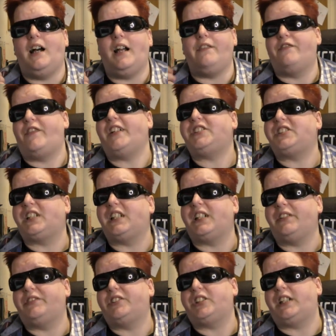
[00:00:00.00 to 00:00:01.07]

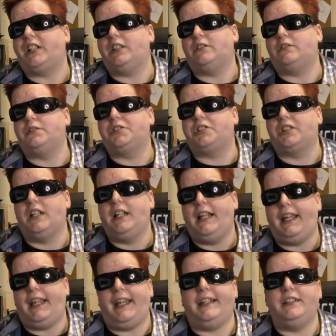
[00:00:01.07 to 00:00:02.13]
investigative skills
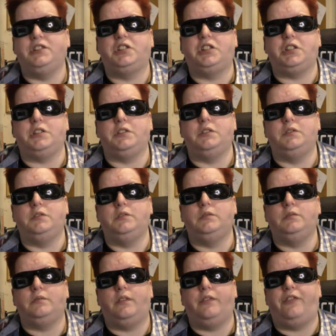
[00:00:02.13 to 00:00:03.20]

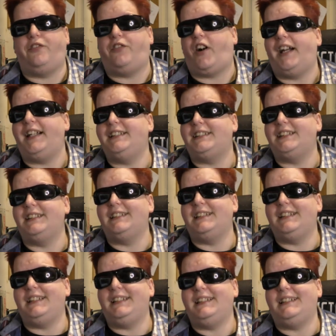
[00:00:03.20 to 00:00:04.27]
into finding
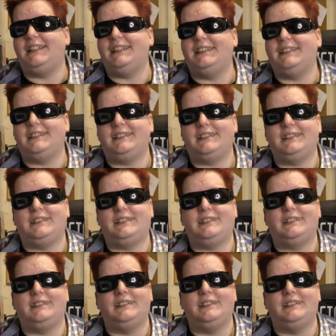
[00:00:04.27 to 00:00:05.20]
the